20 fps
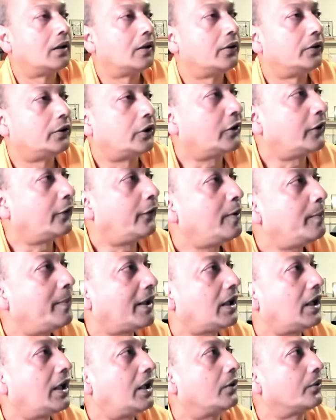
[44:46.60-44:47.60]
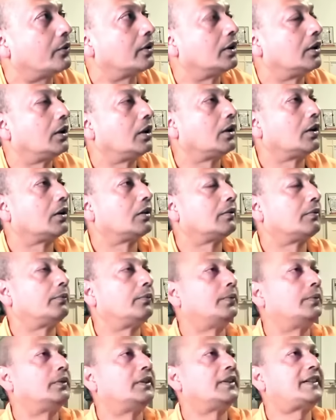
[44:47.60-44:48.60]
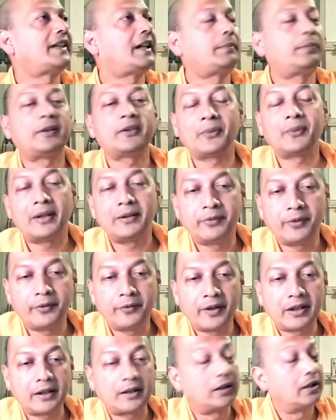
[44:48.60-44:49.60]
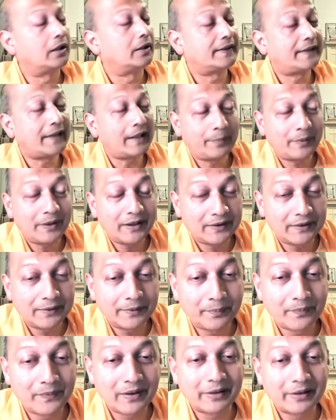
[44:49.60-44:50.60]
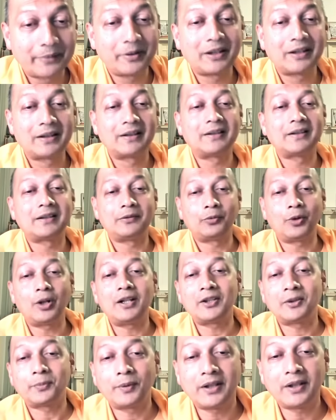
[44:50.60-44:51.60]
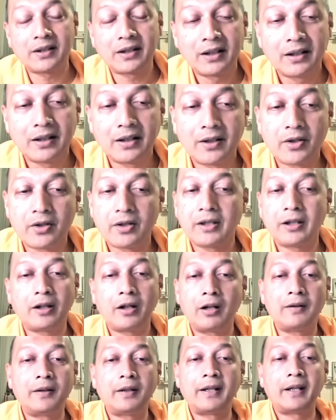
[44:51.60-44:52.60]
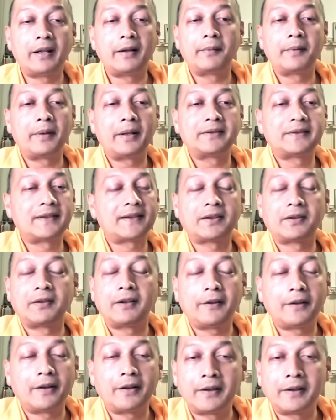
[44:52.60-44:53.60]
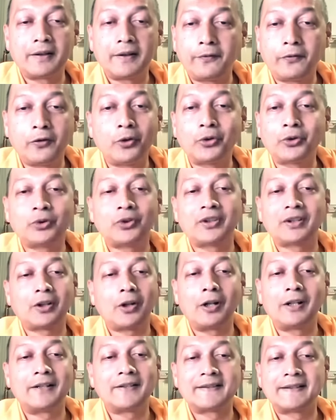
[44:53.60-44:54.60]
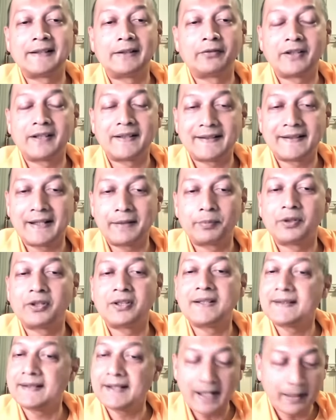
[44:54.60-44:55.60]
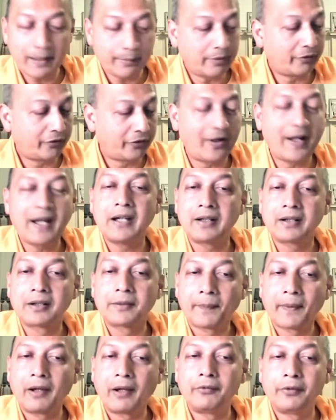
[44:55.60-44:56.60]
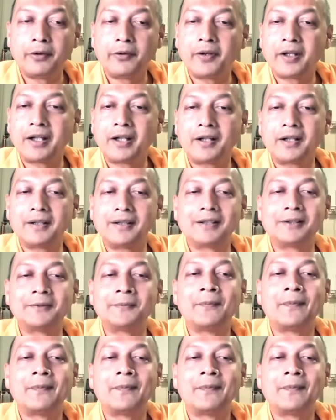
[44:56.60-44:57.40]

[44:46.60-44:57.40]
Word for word: Josephine MacLeod, disciple of Swami Vivekananda. Disciple is, I mean, she was, but She refused to call herself a disciple. She said, I'm a friend of Vivekananda.